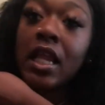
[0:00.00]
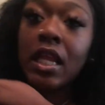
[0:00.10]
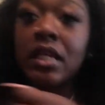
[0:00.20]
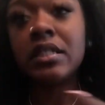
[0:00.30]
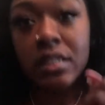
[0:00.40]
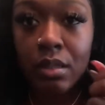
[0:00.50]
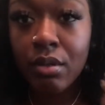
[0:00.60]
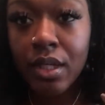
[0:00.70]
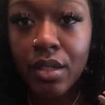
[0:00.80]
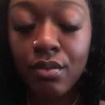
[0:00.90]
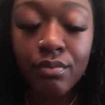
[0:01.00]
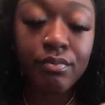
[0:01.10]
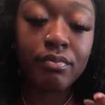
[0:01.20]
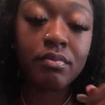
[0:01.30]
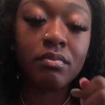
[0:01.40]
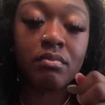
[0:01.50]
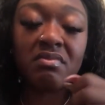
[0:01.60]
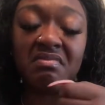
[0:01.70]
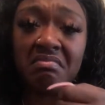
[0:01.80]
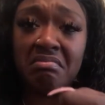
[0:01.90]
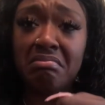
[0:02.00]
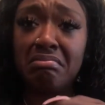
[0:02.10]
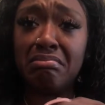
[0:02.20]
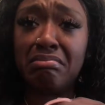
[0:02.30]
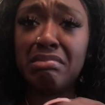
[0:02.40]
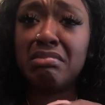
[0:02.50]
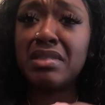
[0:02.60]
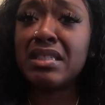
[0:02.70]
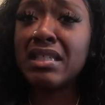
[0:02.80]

let's see what it do. I'm